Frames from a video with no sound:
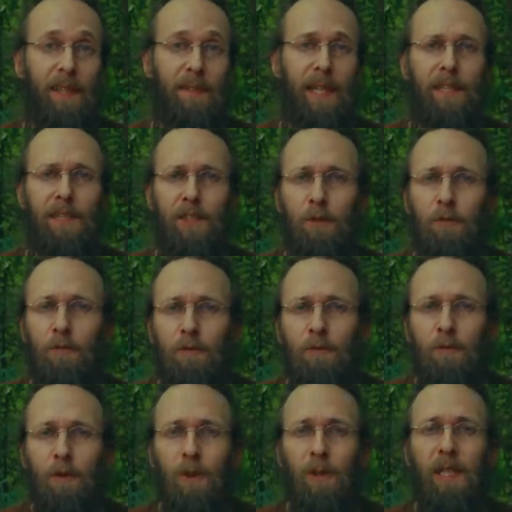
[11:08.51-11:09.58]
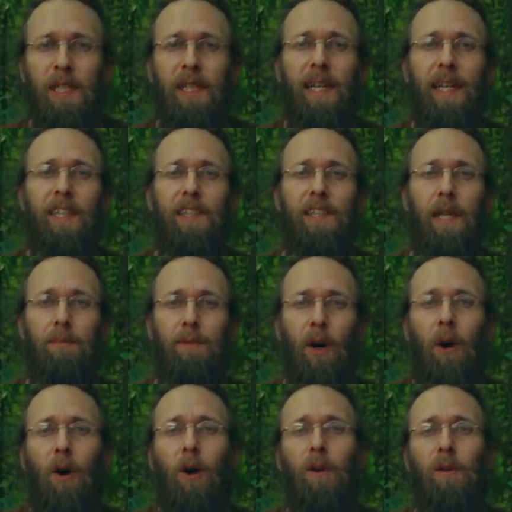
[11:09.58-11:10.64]
That is to fully accept
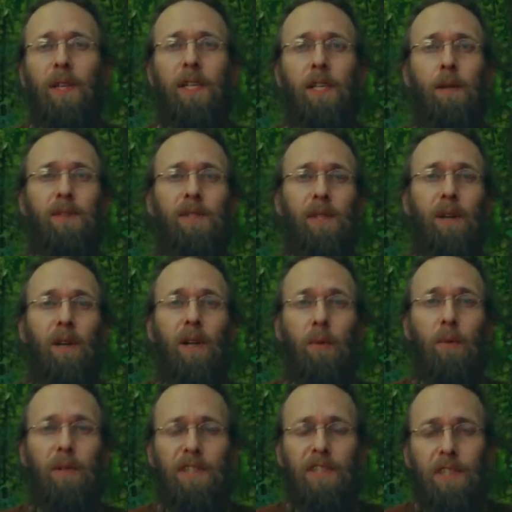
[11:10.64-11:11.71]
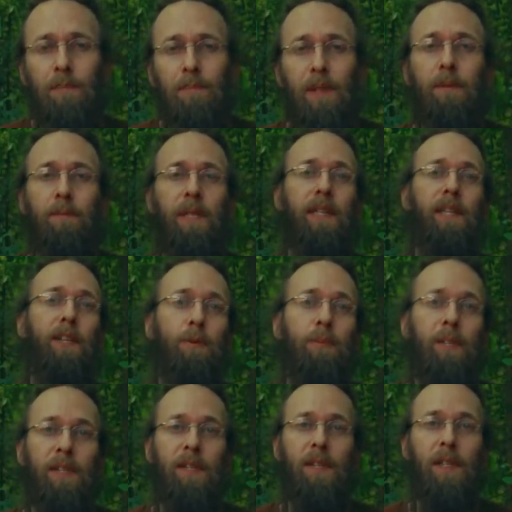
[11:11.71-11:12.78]
all that comes along with simply being
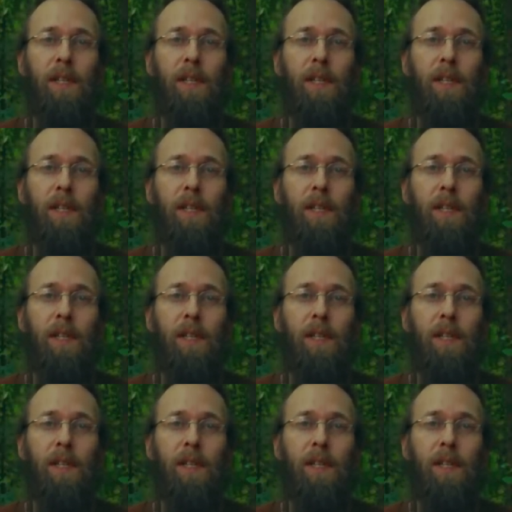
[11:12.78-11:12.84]
human,